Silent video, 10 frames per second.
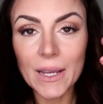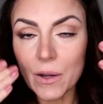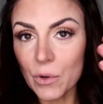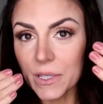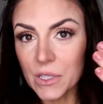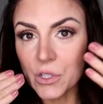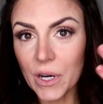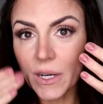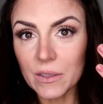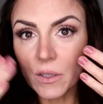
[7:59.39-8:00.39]
I want
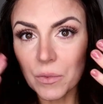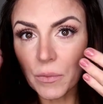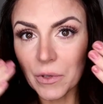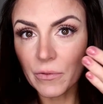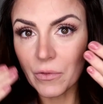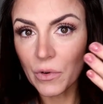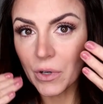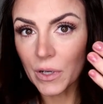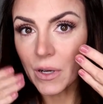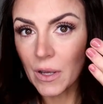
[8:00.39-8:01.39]
dry a little bit
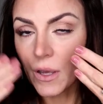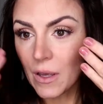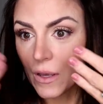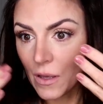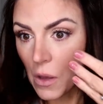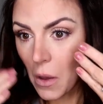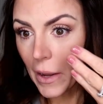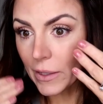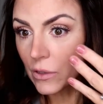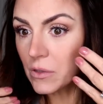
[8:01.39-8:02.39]
before
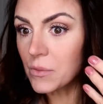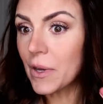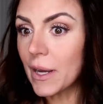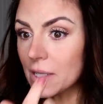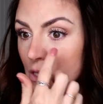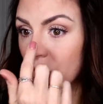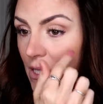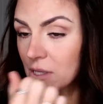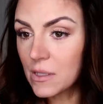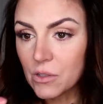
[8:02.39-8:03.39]
I close my eyes so it
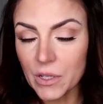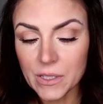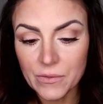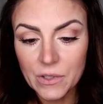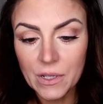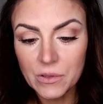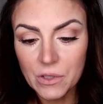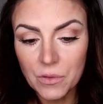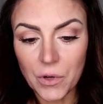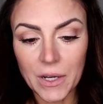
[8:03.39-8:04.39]
doesn't transfer down
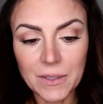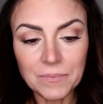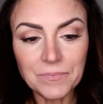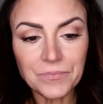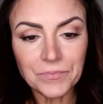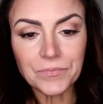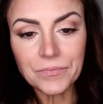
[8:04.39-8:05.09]
to the bottom.